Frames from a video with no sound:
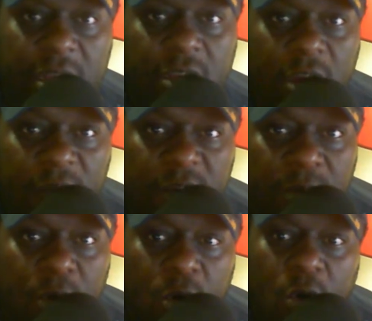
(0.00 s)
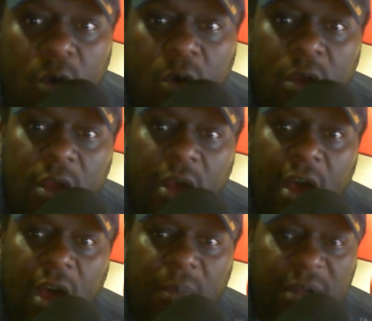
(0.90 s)
comfortable
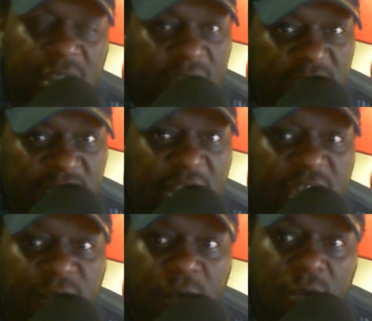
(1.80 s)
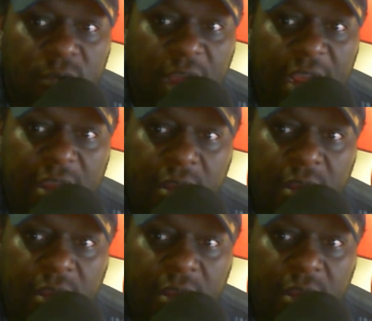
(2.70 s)
and successful, right?